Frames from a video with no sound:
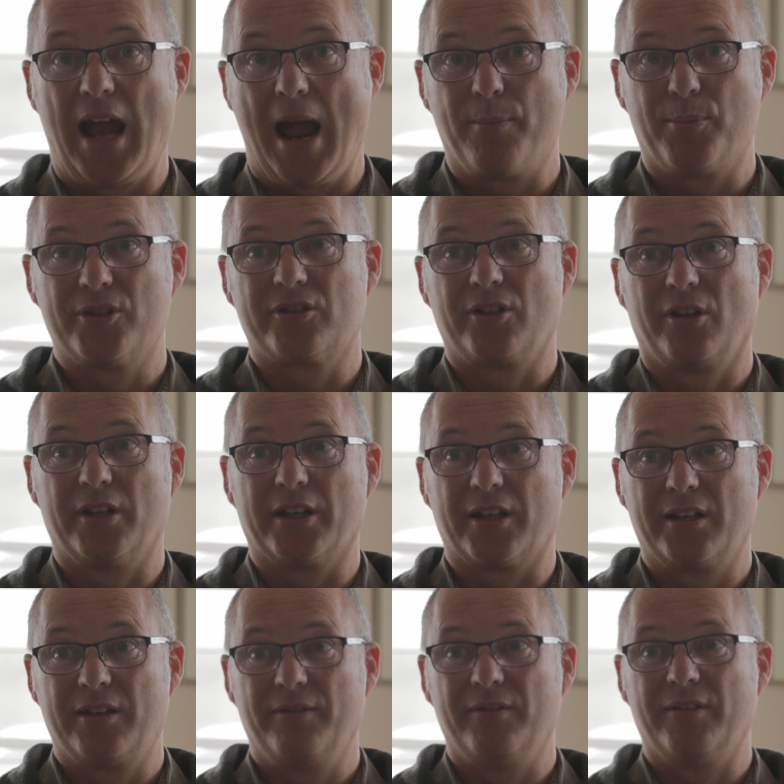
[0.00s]

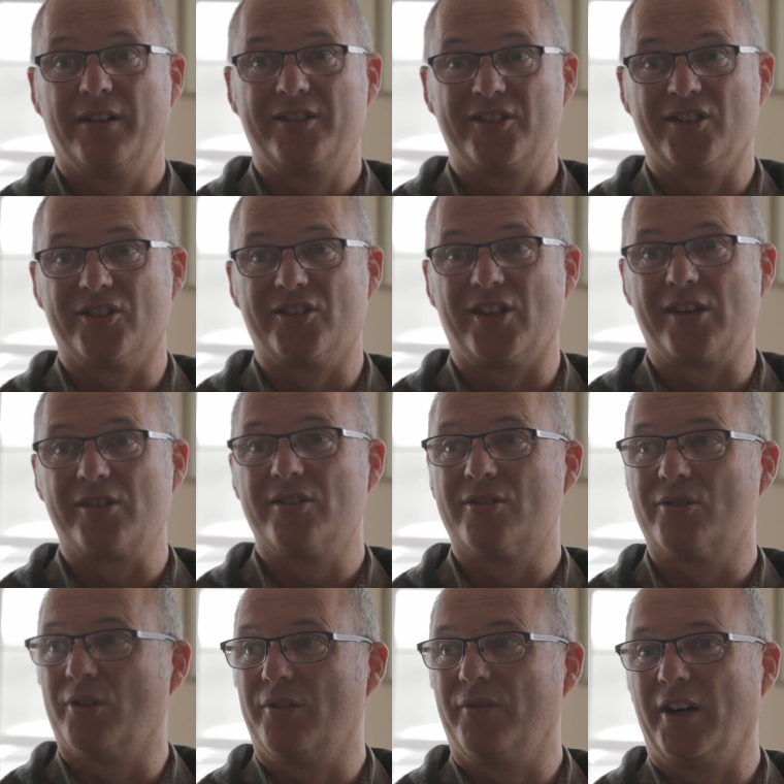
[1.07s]
apostolic succession
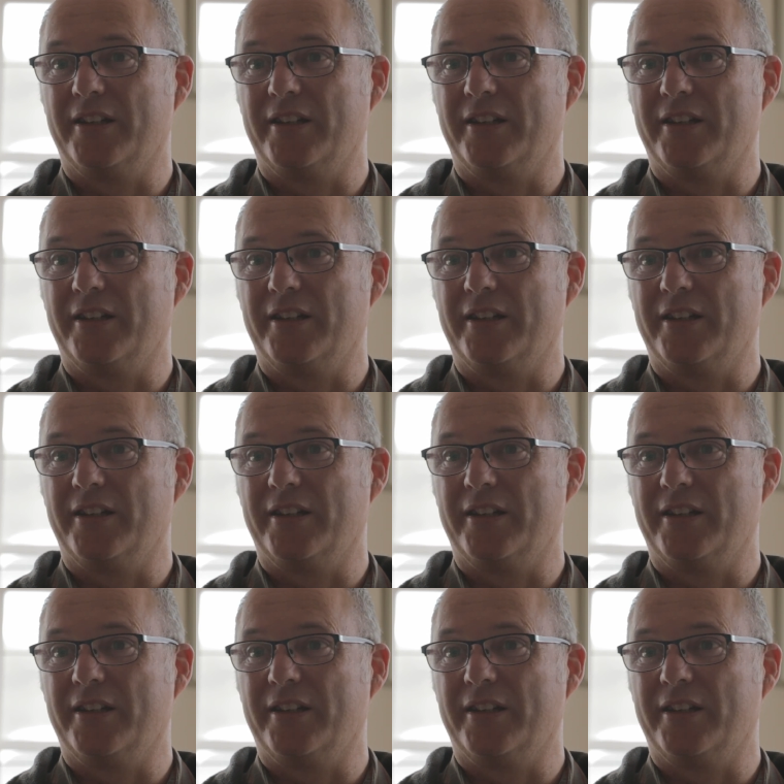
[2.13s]
sort of